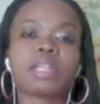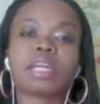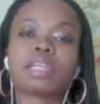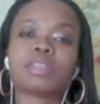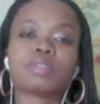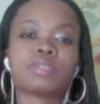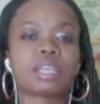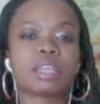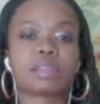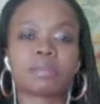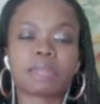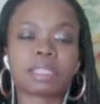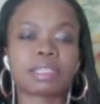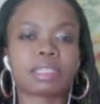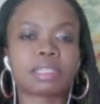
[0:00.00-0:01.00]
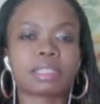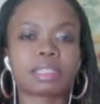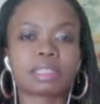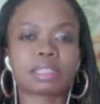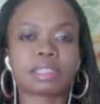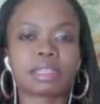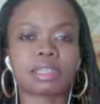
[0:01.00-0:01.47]
and use that in my daily
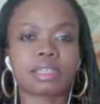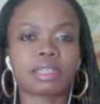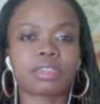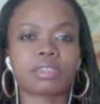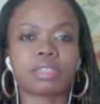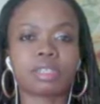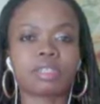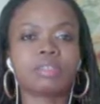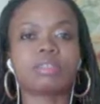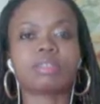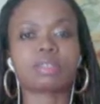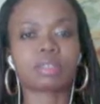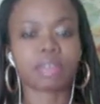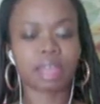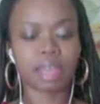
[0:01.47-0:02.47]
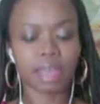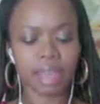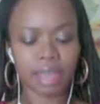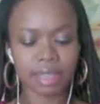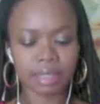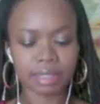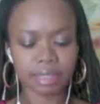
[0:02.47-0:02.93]
skincare needs
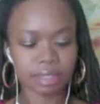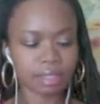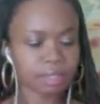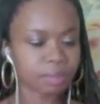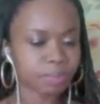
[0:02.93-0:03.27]
as needed.